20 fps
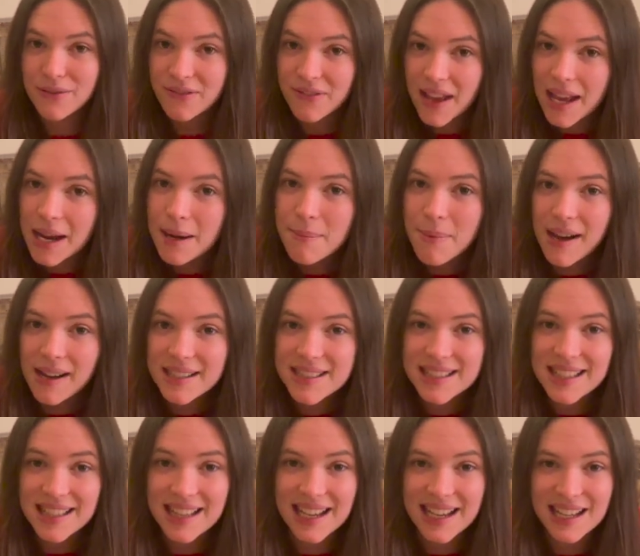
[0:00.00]
Fade
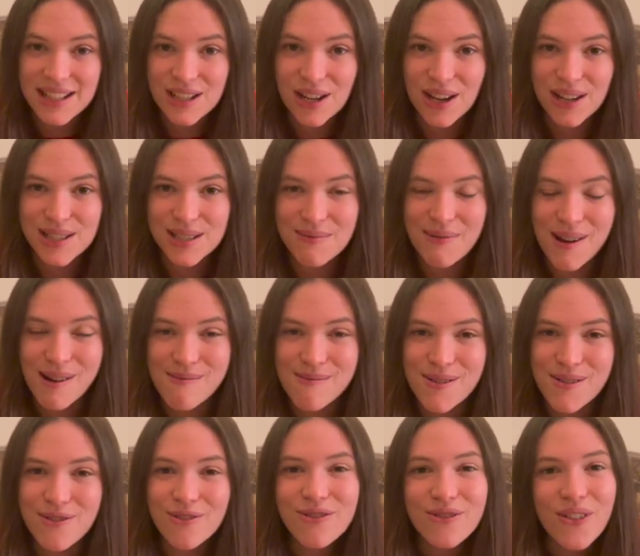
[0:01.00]
boxy like I talked about
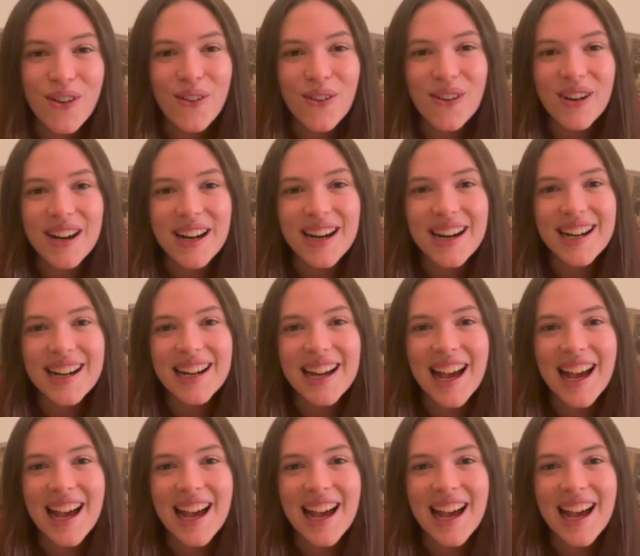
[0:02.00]
before,